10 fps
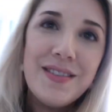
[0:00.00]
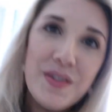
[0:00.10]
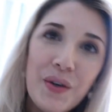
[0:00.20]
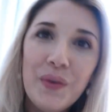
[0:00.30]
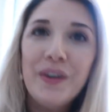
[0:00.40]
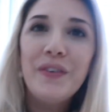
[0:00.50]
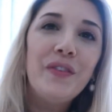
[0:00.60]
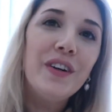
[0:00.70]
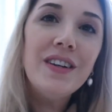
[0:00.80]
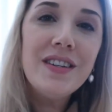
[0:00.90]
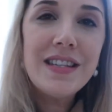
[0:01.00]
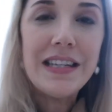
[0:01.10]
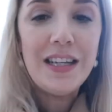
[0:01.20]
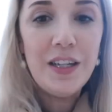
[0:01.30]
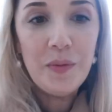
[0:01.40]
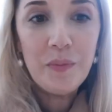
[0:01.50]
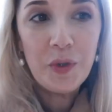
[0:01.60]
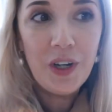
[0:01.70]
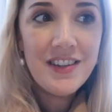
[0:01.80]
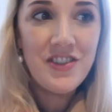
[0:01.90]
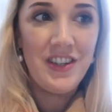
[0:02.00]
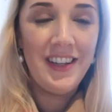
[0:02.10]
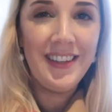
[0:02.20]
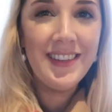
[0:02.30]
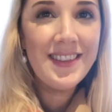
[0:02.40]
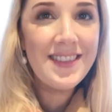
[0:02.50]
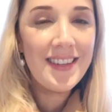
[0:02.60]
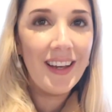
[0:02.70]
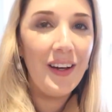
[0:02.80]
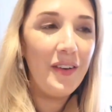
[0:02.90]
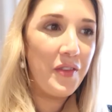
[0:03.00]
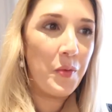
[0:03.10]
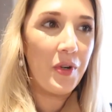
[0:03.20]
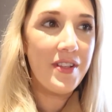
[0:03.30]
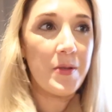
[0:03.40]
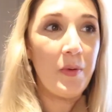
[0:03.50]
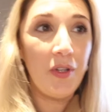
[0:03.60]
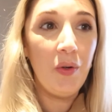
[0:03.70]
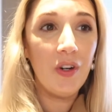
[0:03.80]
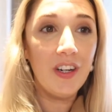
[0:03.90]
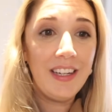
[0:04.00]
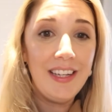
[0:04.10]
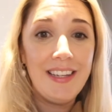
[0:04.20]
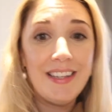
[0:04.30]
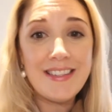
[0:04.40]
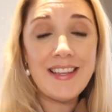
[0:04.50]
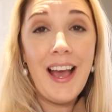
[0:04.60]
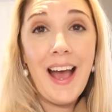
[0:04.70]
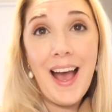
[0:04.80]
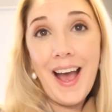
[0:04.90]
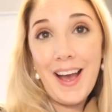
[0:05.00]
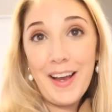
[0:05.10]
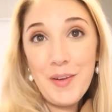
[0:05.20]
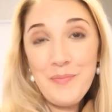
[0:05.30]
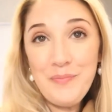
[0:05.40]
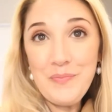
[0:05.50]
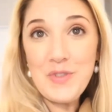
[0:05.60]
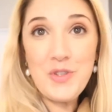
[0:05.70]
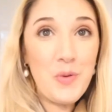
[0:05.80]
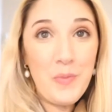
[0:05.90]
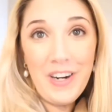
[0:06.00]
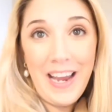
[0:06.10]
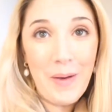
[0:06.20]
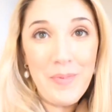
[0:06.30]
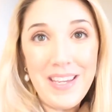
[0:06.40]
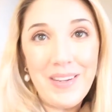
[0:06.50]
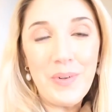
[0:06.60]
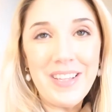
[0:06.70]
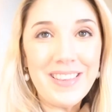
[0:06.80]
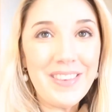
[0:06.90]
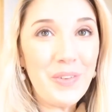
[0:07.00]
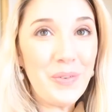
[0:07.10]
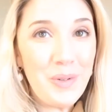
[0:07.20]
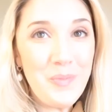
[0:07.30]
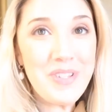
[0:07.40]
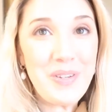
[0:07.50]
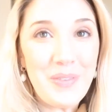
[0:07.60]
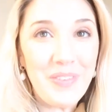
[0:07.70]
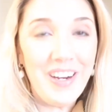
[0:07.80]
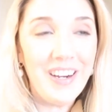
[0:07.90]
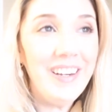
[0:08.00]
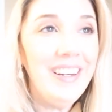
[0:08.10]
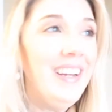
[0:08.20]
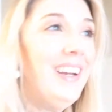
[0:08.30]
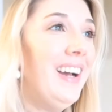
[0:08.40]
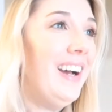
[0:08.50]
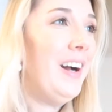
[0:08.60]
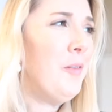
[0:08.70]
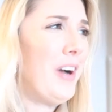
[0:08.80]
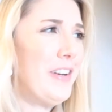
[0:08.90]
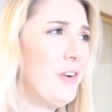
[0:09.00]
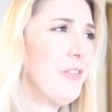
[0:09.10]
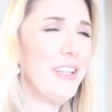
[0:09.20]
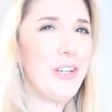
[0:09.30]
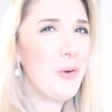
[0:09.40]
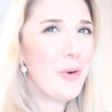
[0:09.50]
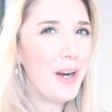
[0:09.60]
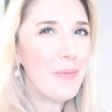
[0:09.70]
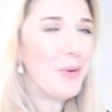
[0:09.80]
so first impressions of the Principal York is I'm super happy with the room so far. Um, I don't really know where I'm